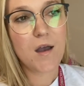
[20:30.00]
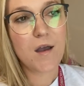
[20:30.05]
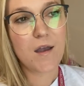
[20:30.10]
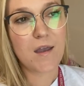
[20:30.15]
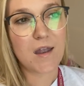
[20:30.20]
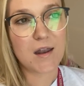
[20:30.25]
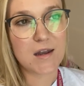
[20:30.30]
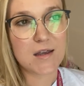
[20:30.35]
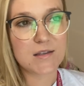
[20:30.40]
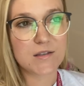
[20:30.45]

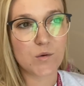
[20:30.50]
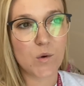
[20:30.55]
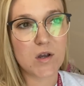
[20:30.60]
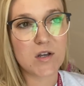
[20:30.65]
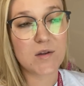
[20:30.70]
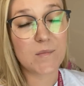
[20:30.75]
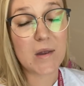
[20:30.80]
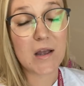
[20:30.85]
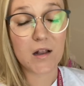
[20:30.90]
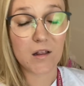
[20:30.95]
it is going
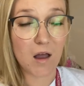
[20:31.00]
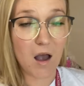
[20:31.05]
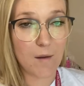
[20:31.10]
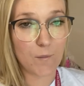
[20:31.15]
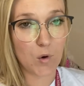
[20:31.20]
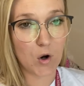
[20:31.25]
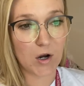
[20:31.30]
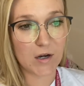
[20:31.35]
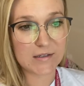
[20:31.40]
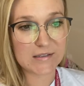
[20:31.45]
to be a lot
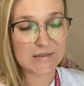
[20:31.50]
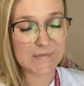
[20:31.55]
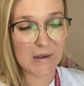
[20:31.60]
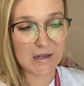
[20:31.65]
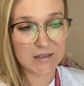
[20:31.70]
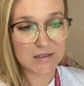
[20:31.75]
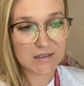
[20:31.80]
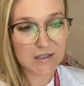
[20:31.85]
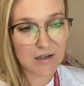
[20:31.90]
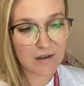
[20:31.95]
more
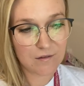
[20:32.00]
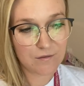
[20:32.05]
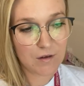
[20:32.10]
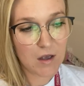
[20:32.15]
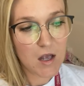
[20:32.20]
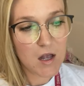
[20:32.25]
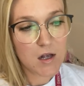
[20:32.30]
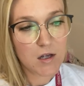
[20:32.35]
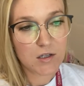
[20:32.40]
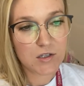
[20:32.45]
expensive.
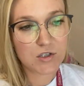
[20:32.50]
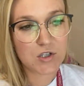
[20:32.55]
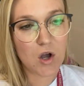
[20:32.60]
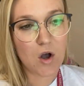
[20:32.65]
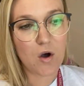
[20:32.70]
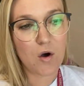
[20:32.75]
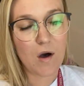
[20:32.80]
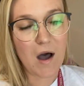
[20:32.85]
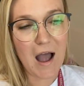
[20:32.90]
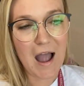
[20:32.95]

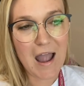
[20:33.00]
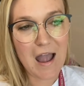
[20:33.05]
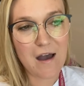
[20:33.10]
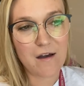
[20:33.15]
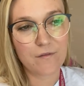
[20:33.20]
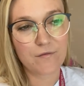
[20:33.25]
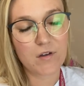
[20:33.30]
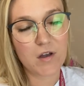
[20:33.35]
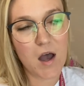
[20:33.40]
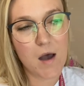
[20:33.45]
So I
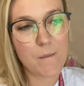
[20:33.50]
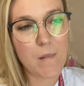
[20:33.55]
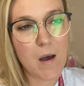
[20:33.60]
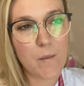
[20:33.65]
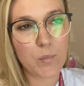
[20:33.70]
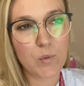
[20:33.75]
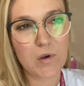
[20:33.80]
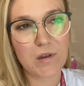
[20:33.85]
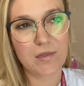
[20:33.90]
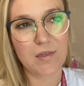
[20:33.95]
have come
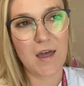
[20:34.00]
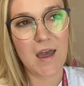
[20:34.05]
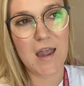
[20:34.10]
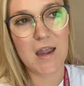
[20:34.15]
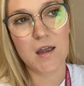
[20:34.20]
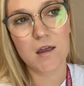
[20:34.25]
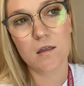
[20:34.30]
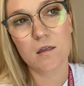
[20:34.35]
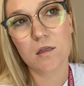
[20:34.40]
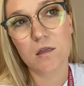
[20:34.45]
up with
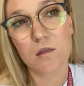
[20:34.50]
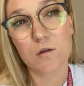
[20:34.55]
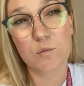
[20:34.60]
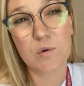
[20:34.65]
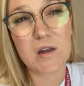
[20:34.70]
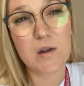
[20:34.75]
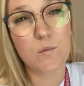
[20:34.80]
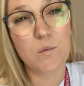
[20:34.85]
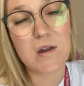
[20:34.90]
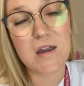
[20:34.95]
like
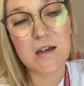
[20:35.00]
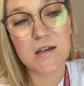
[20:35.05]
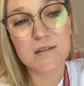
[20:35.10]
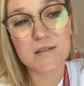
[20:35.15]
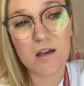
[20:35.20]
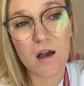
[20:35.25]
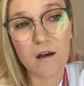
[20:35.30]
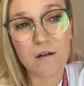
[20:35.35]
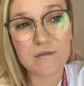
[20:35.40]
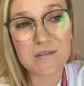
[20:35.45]
three weeks
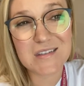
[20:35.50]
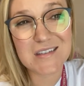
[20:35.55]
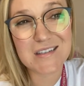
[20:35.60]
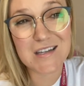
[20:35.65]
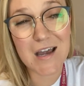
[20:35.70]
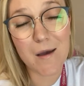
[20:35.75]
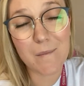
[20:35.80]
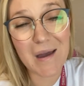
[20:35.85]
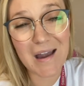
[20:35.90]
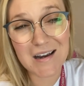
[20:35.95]
of
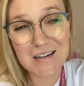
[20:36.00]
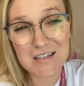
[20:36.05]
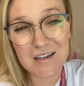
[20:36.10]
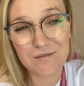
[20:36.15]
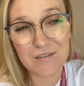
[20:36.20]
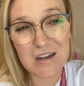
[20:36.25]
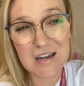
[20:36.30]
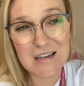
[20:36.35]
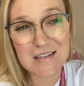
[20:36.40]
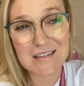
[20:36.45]
STEM
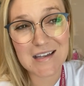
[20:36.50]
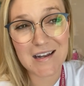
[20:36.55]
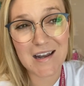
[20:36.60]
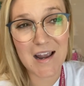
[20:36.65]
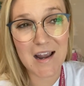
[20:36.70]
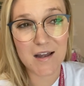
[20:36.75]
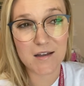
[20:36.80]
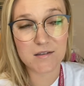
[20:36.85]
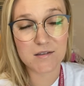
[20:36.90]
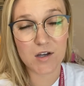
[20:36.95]
activities and
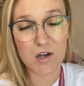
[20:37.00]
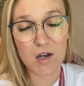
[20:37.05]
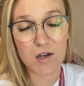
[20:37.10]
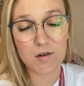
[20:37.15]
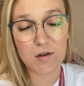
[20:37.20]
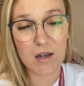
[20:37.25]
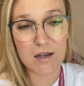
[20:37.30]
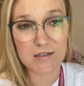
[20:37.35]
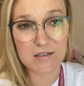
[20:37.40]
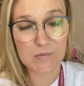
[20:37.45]

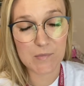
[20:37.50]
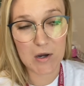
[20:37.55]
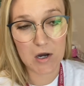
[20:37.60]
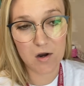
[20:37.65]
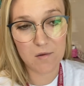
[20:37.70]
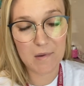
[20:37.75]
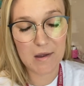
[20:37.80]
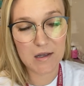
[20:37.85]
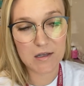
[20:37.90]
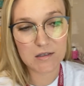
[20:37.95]
hands-on
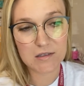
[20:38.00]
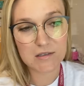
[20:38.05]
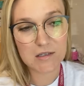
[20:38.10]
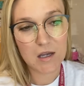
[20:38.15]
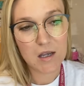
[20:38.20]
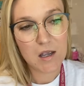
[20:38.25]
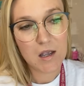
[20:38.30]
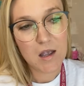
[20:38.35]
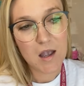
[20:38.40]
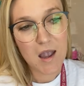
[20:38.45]
experiments.
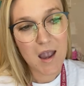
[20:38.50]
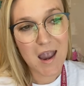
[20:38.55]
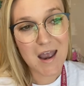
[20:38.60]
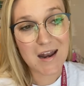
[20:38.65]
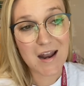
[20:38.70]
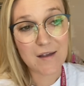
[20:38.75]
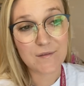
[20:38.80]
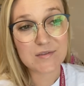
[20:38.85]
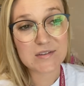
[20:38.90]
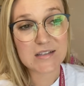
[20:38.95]
And
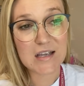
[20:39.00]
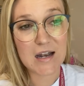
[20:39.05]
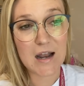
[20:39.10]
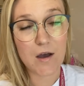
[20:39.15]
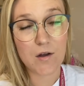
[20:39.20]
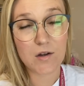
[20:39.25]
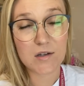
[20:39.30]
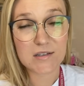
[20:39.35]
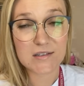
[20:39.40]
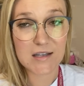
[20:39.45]
I've sent
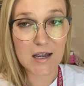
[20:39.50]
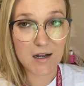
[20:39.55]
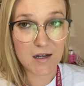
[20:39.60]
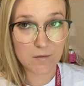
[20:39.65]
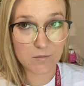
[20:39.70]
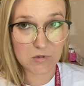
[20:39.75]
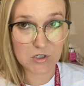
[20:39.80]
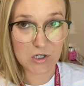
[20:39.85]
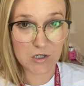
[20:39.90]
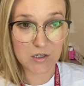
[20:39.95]
out a Sign
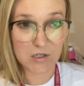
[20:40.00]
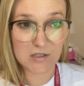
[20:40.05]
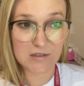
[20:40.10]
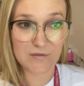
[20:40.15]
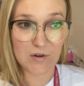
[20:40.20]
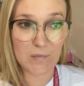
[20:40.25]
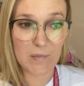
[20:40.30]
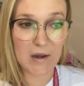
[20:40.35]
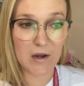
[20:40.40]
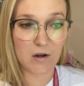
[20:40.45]
Up Genius
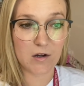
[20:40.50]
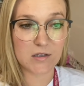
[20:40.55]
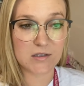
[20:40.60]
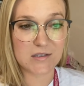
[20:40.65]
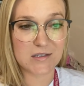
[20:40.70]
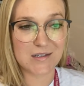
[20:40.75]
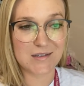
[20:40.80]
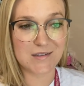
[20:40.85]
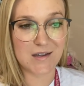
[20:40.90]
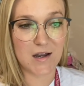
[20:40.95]
for parents
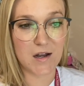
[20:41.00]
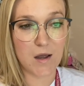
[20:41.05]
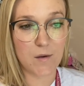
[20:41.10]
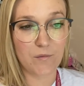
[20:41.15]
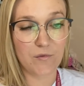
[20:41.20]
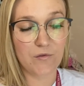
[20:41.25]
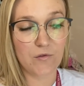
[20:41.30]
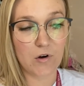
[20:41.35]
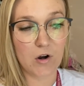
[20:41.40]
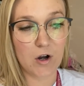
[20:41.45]
to sign up
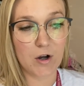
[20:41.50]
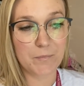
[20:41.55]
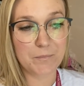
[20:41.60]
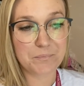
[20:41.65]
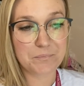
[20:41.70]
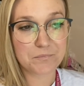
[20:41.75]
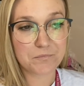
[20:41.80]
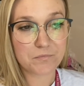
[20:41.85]
for